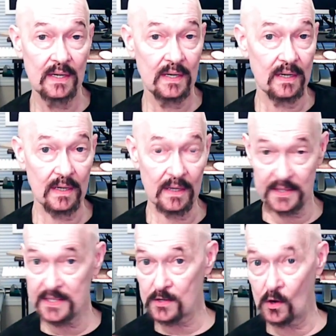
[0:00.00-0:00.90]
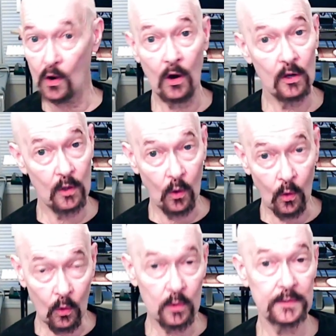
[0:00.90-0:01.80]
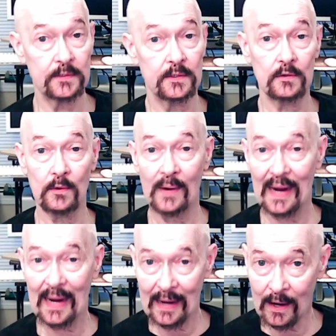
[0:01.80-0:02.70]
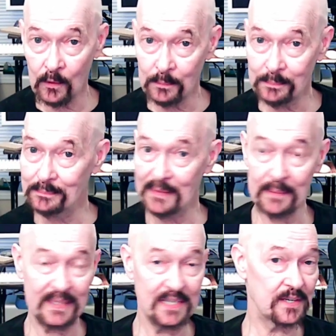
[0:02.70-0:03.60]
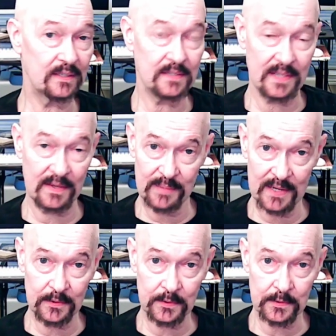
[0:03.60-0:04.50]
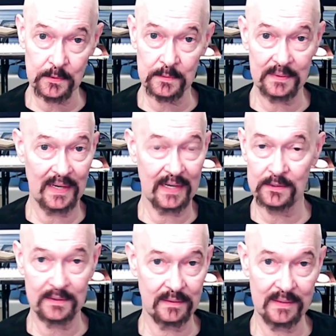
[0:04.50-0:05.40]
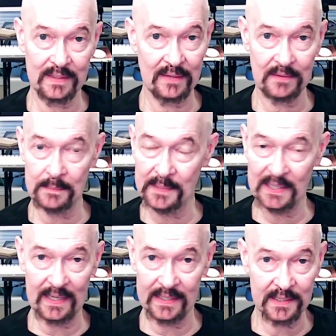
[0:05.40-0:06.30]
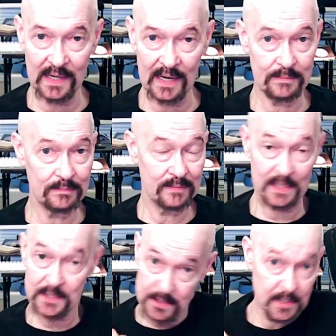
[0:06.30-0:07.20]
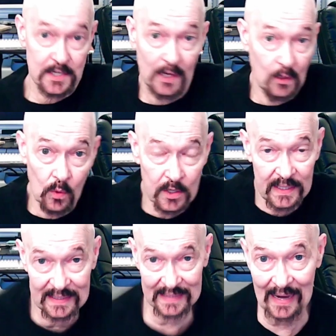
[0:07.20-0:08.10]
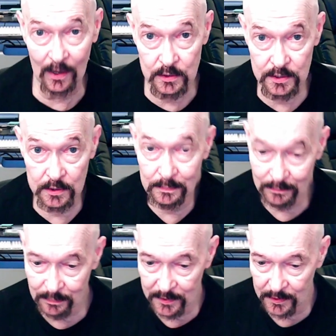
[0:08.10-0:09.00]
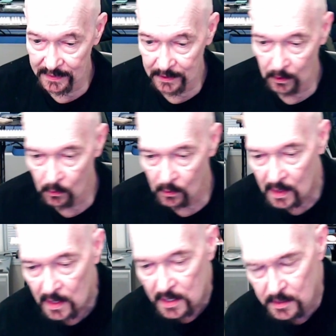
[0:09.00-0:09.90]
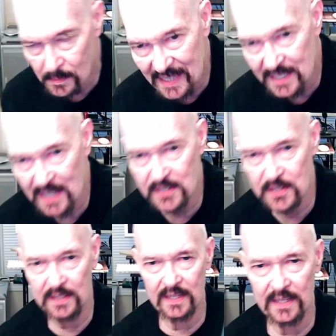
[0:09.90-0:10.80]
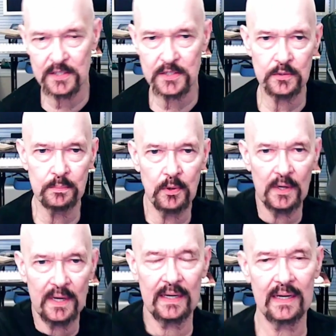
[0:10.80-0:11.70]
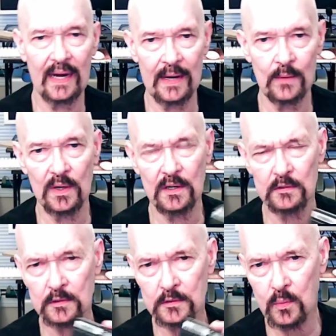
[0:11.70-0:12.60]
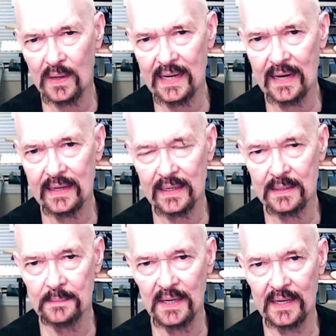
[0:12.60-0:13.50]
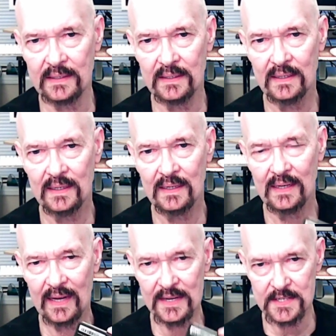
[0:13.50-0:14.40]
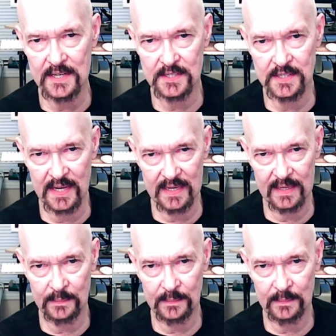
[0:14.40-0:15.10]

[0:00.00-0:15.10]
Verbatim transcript: Uh, these are all old. You don't know how how many cycles they've been through, and they could give up at any time. It's still working now, so there you go. So my intention is to put in a 128 gigabyte SSD